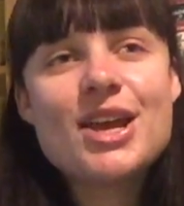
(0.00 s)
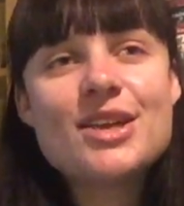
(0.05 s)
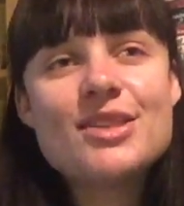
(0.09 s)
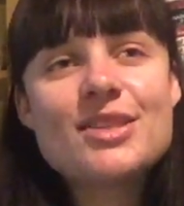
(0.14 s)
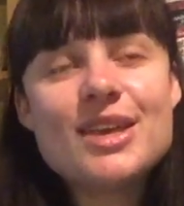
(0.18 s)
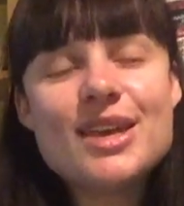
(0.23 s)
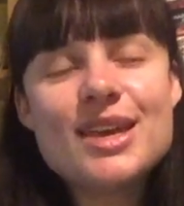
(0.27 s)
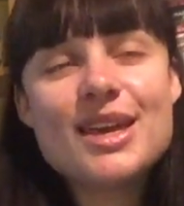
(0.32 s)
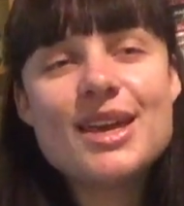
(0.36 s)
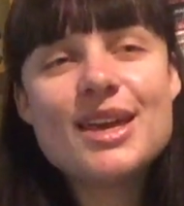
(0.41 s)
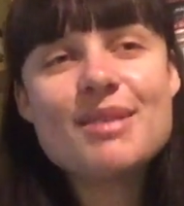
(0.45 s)

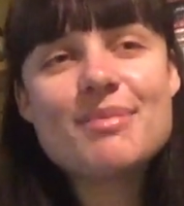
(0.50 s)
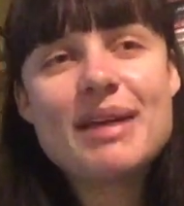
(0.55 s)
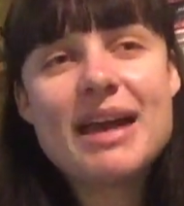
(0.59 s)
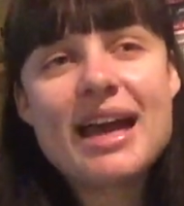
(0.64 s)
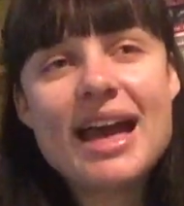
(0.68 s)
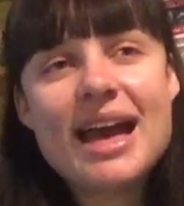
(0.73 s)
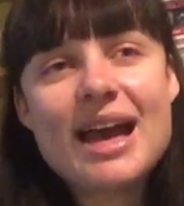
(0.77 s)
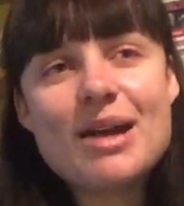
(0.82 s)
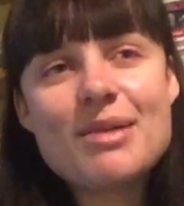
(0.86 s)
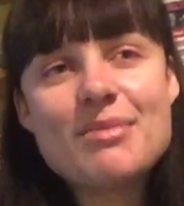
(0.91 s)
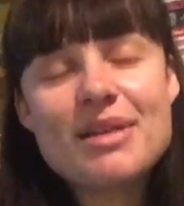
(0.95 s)
thinking about
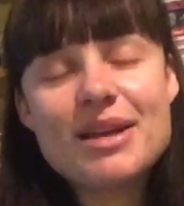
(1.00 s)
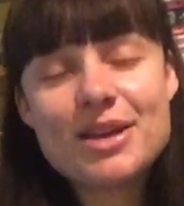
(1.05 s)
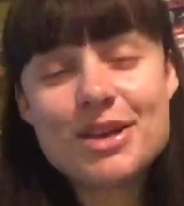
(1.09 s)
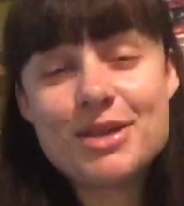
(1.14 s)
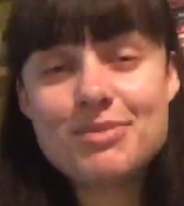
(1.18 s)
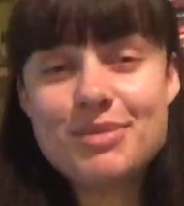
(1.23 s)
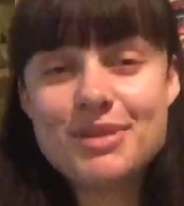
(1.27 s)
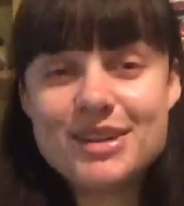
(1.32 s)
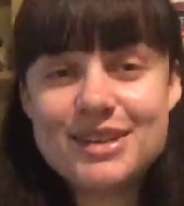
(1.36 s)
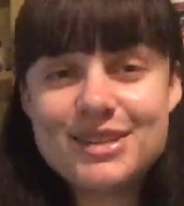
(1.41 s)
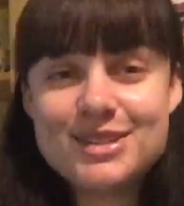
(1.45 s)
how my
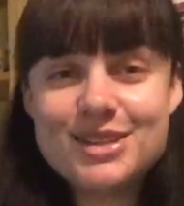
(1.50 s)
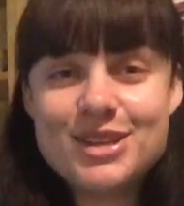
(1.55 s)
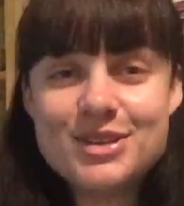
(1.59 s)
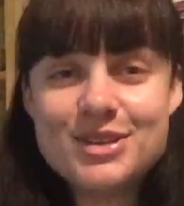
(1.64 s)
computer